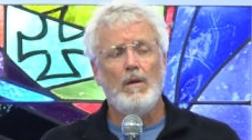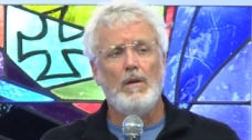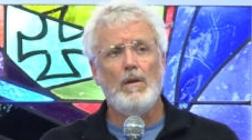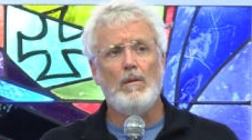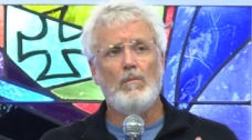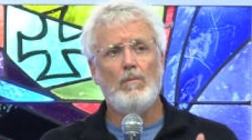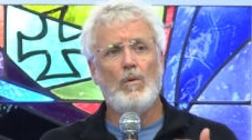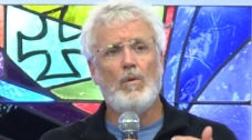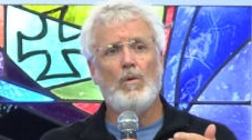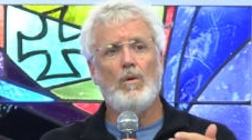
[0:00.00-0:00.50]

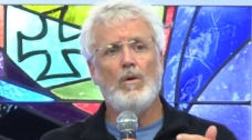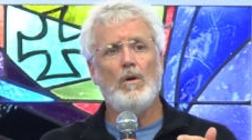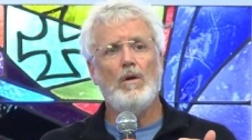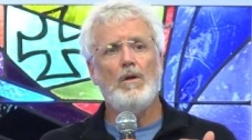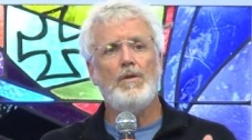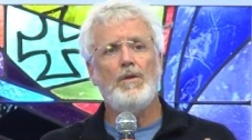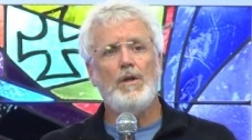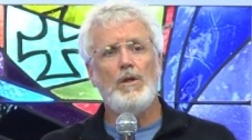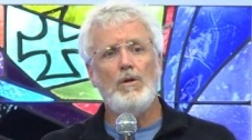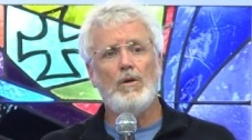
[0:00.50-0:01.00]
the
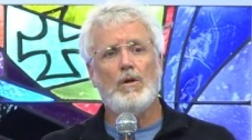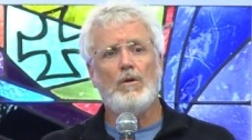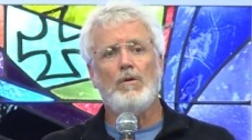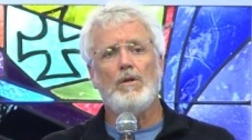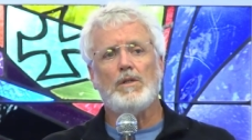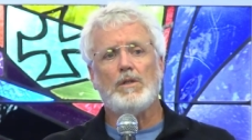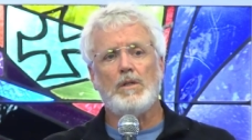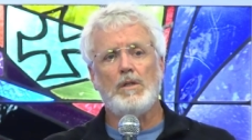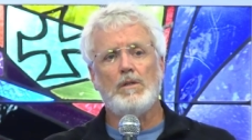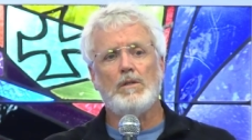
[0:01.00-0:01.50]
more the
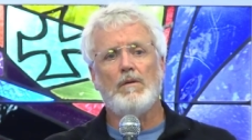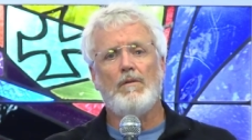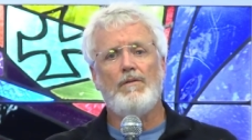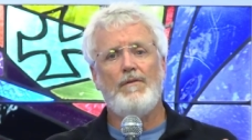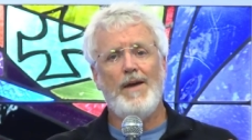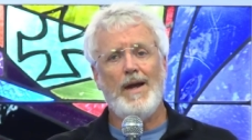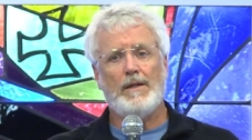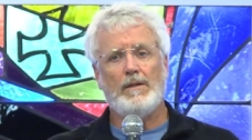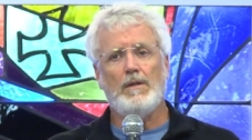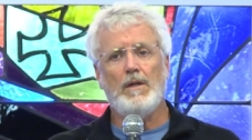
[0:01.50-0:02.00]
Eucharist is
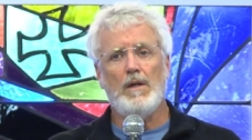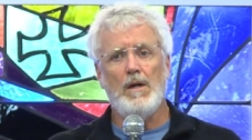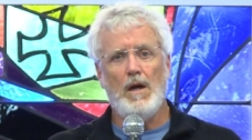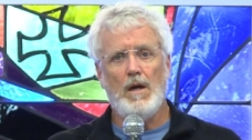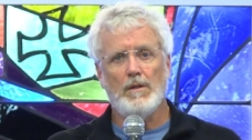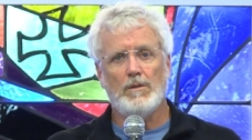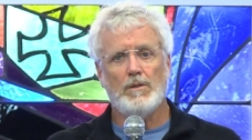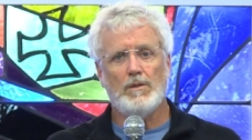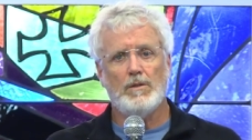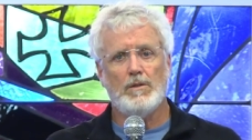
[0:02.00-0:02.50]
affecting
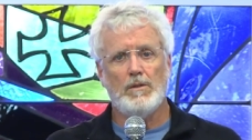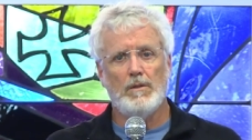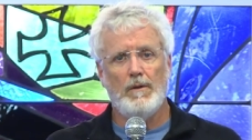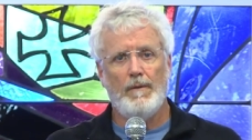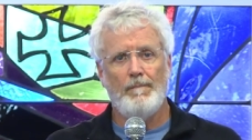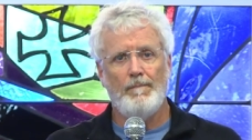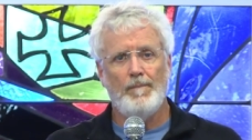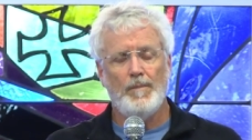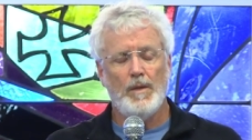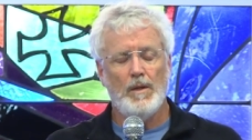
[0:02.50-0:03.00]
us
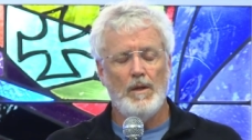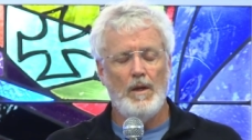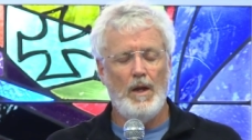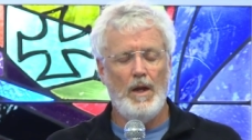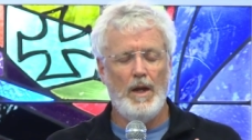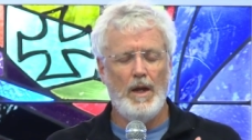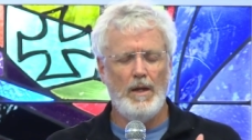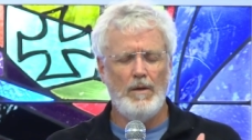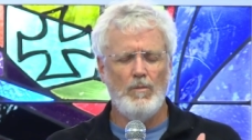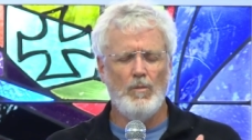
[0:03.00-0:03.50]

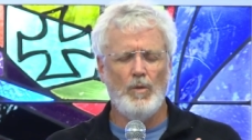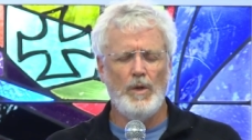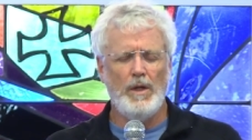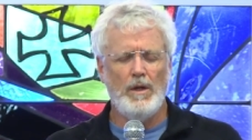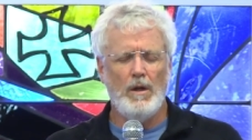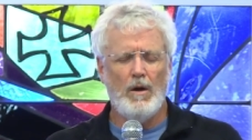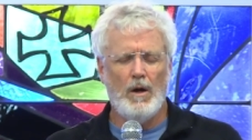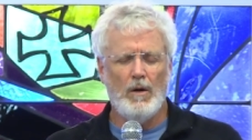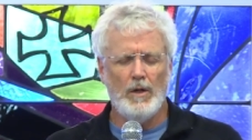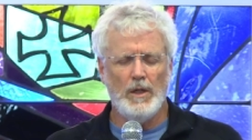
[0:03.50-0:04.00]
and
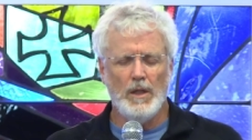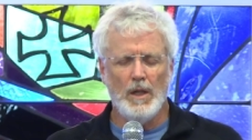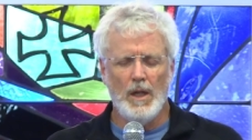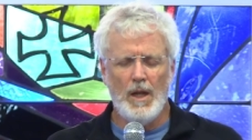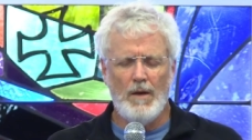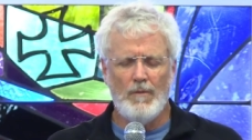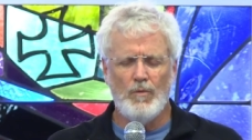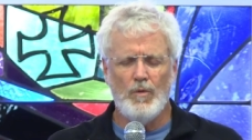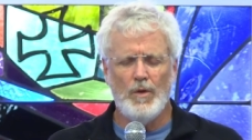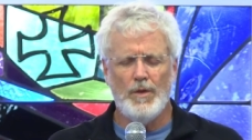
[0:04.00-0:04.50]
we are in
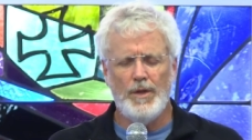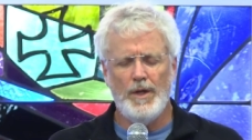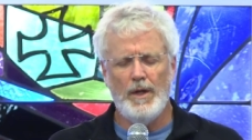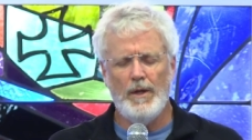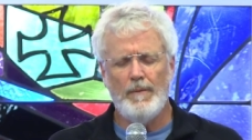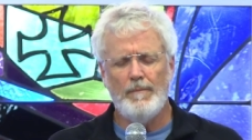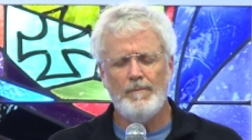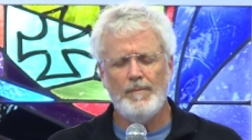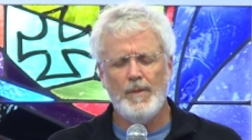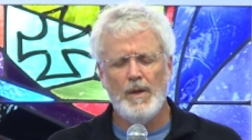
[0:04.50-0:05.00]
love with
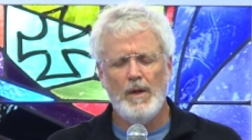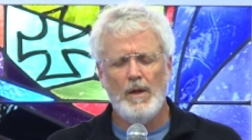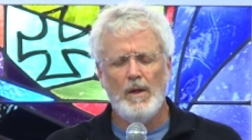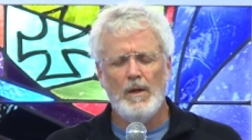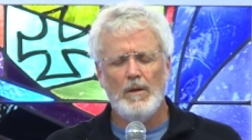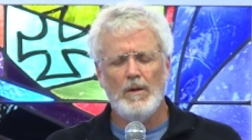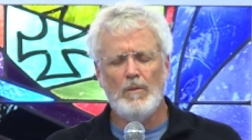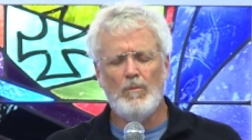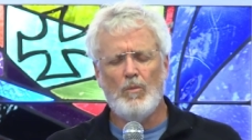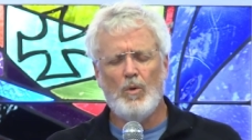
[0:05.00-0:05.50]
it,
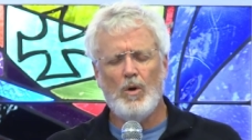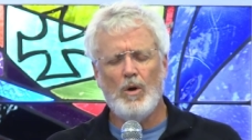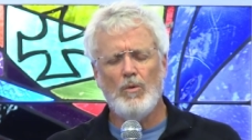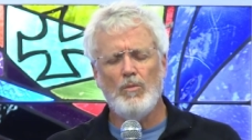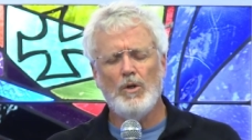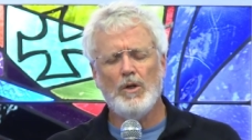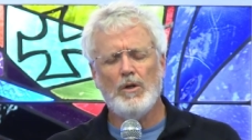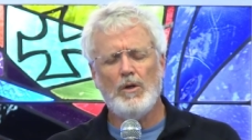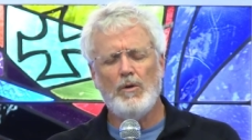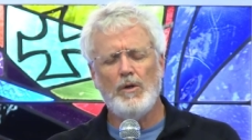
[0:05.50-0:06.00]
the more
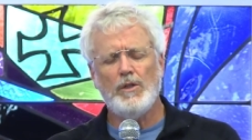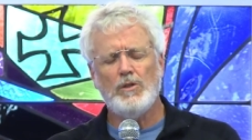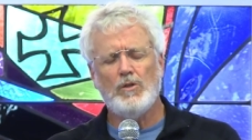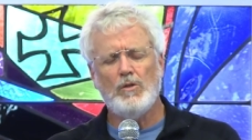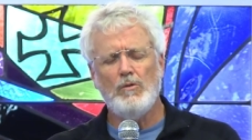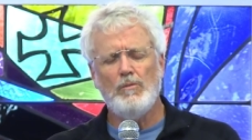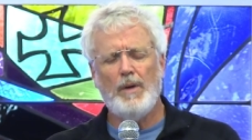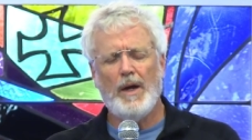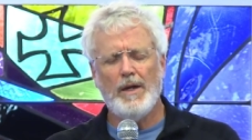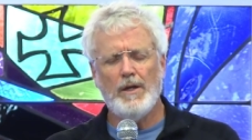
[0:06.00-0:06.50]
we're going
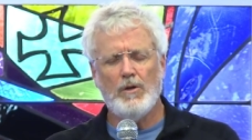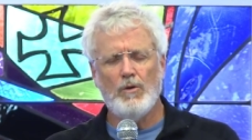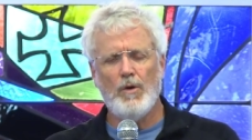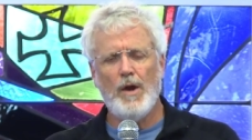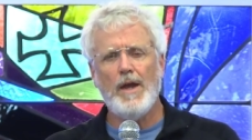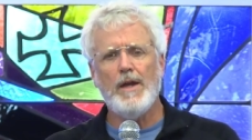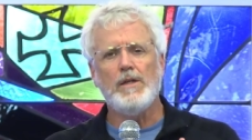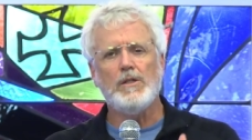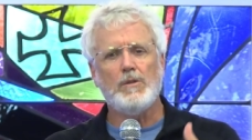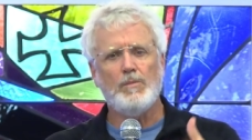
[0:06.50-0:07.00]
to, by
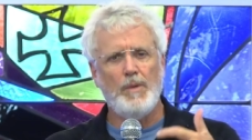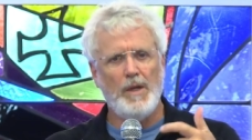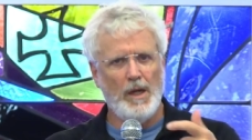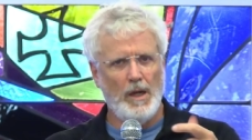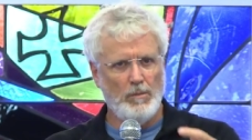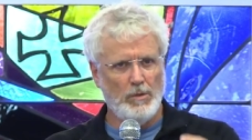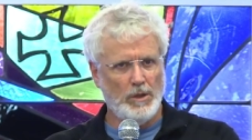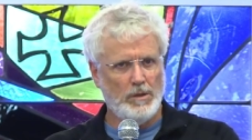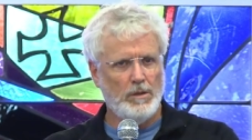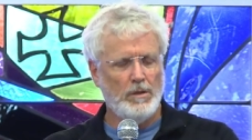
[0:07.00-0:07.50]
grace, be
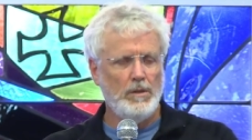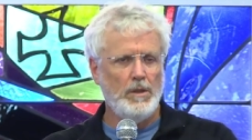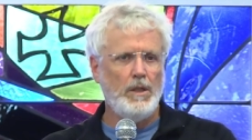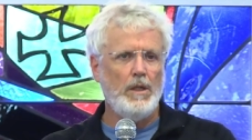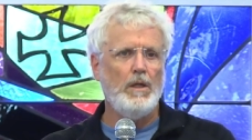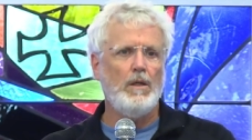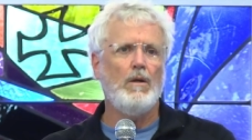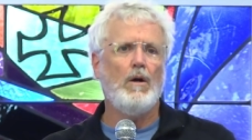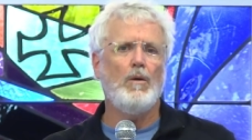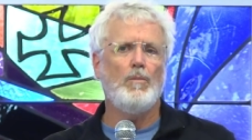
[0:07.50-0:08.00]
able to
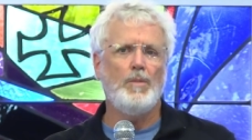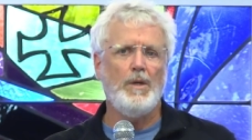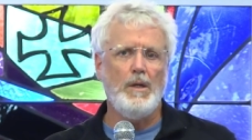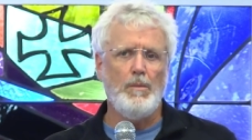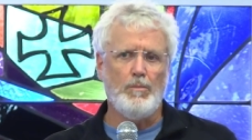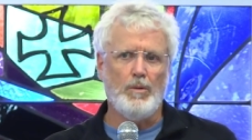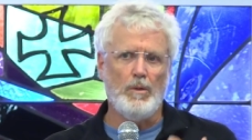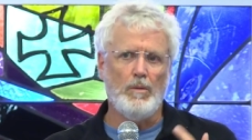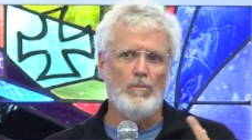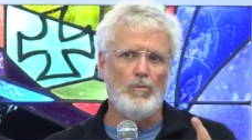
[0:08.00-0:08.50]
lead our
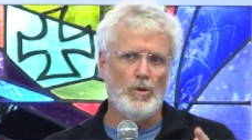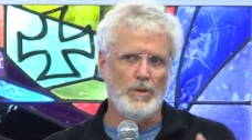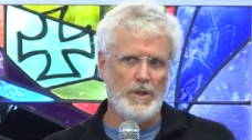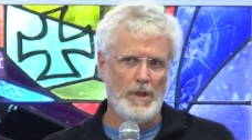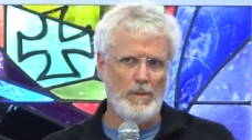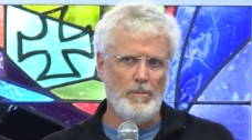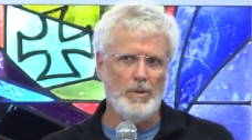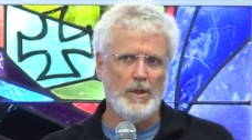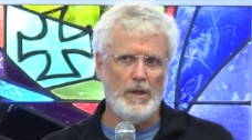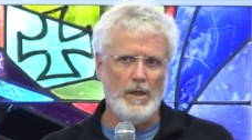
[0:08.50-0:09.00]
people more
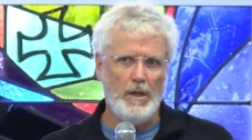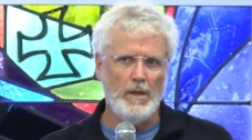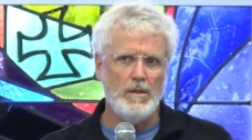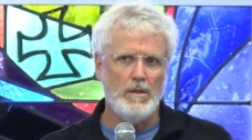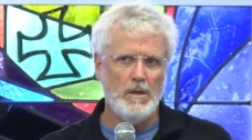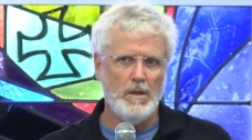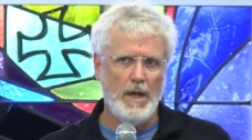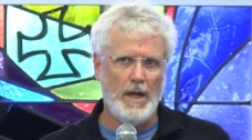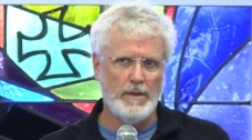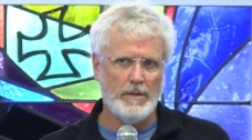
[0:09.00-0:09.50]
deeply
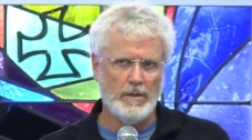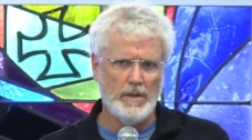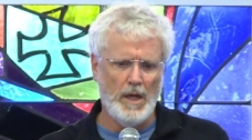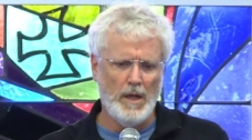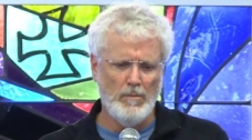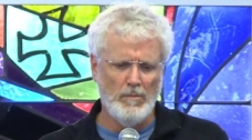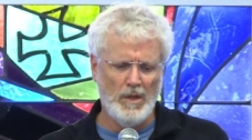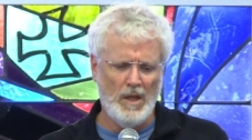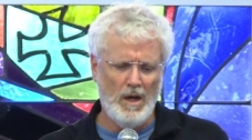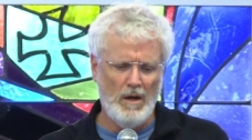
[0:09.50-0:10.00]
into that
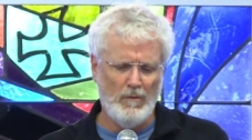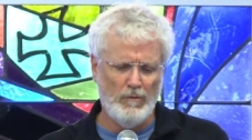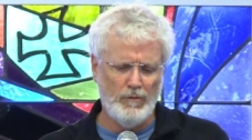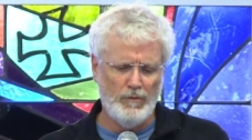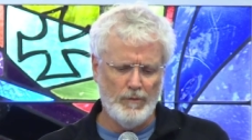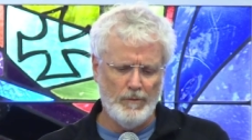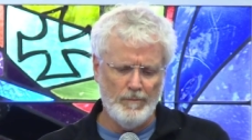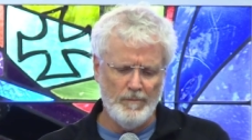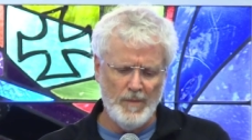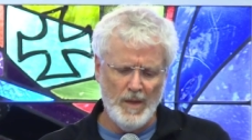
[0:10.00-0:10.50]
same
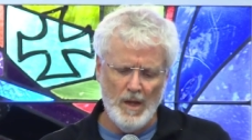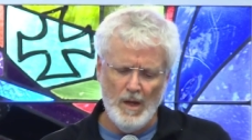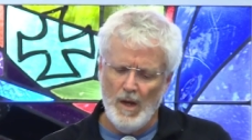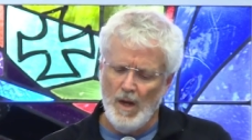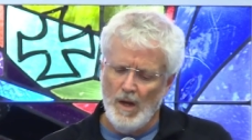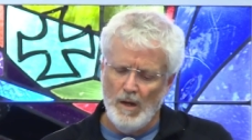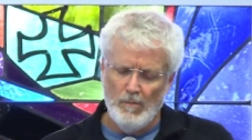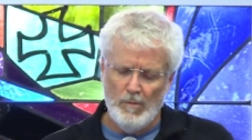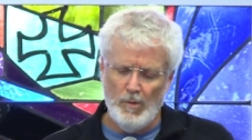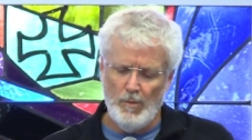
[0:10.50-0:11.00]
love.
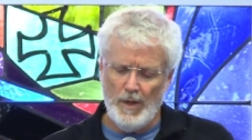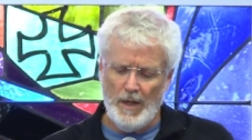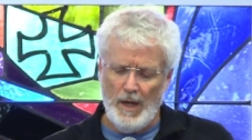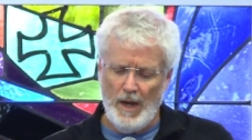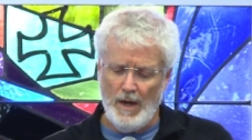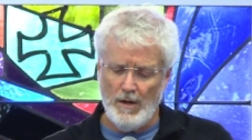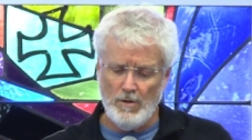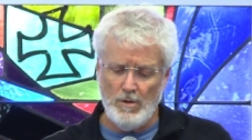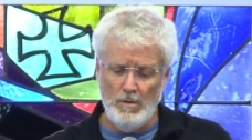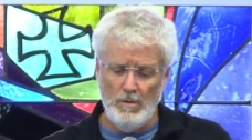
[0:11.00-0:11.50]
Well, we
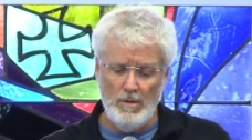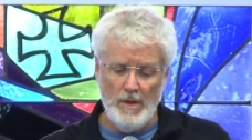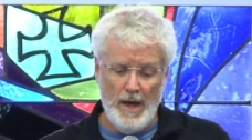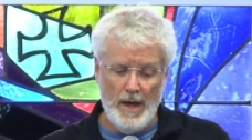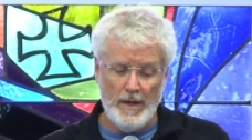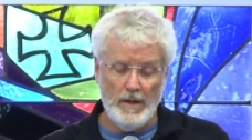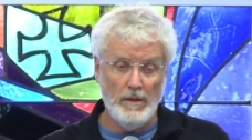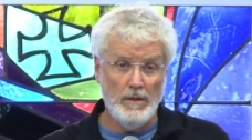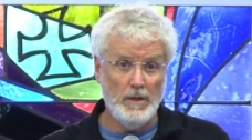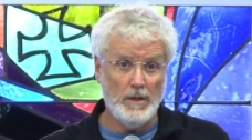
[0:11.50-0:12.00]
can't do
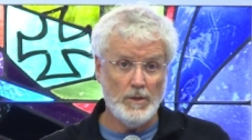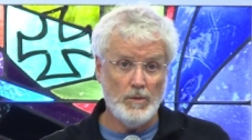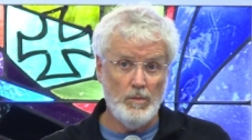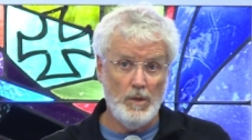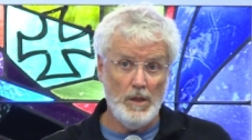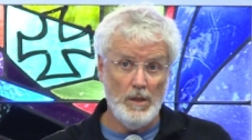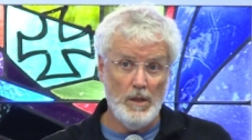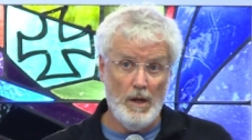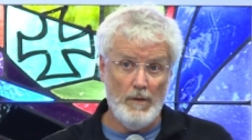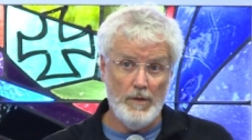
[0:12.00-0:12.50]
that unless
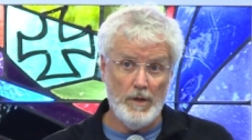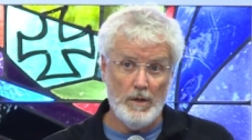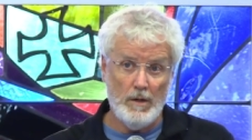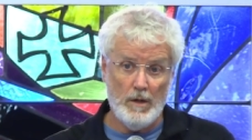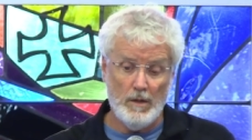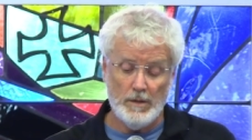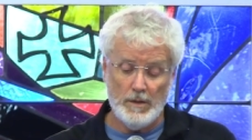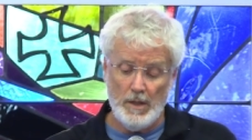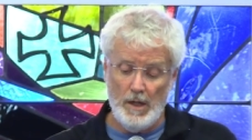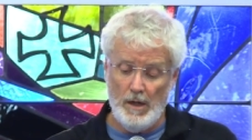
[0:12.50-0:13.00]
we love it
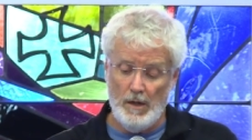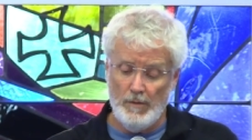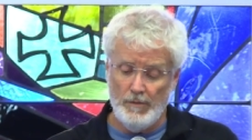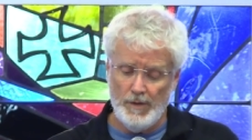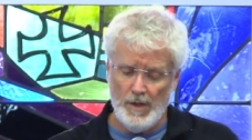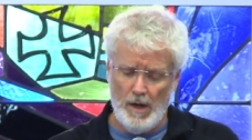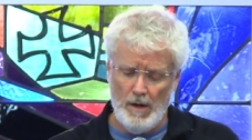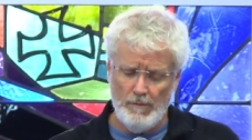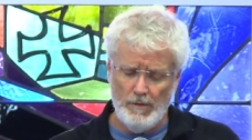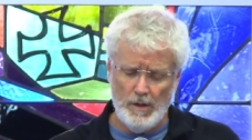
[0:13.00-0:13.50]

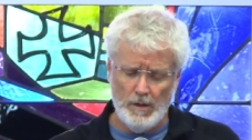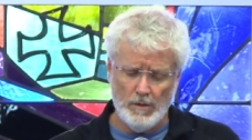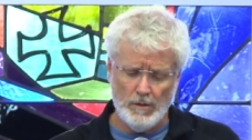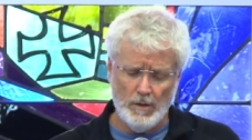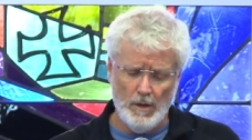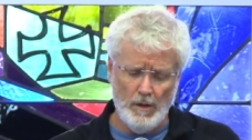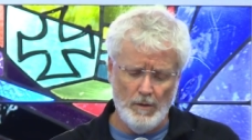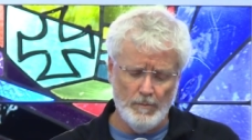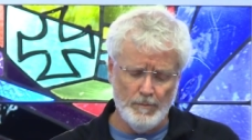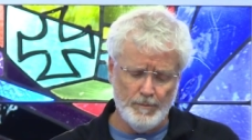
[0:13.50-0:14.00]
ourselves,
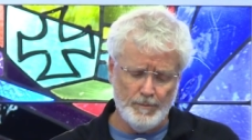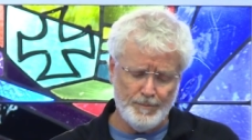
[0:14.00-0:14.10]
obviously.